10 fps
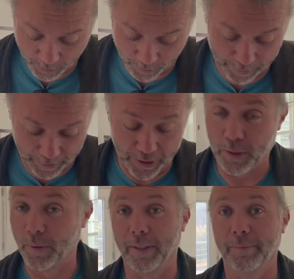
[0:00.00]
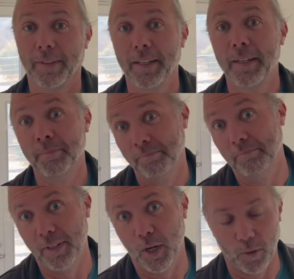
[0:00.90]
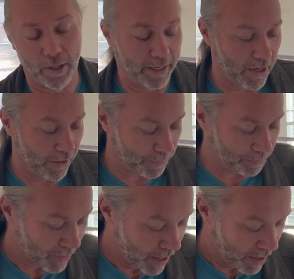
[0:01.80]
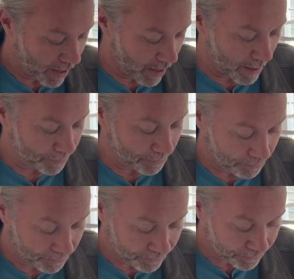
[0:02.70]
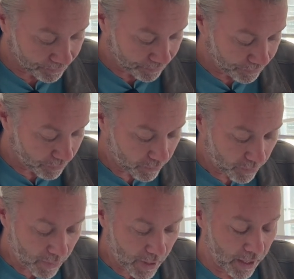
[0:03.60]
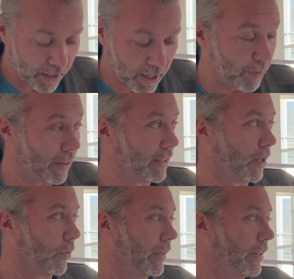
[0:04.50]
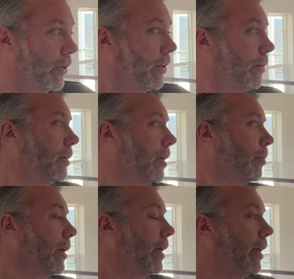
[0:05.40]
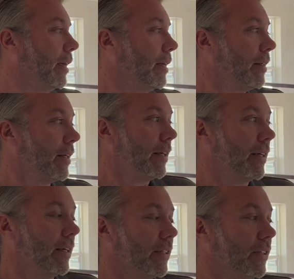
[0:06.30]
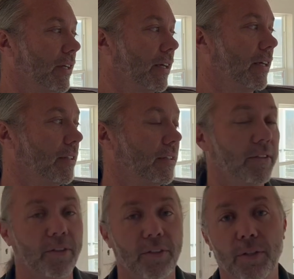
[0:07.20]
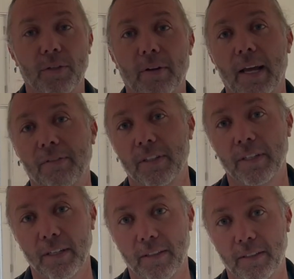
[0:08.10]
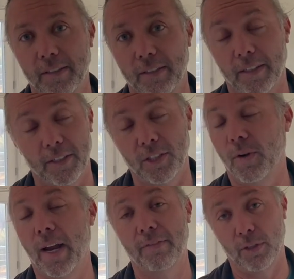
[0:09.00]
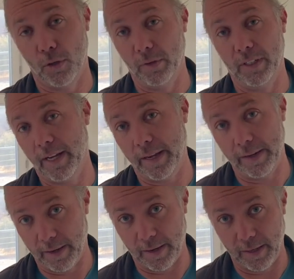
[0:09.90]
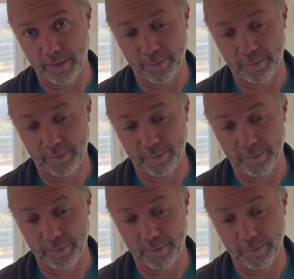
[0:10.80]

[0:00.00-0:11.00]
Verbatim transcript: we've been doing a whole lot of nothing. Um, a couple things I want to tell you. Number A is that you don't have to tell a giraffe to hold its head high.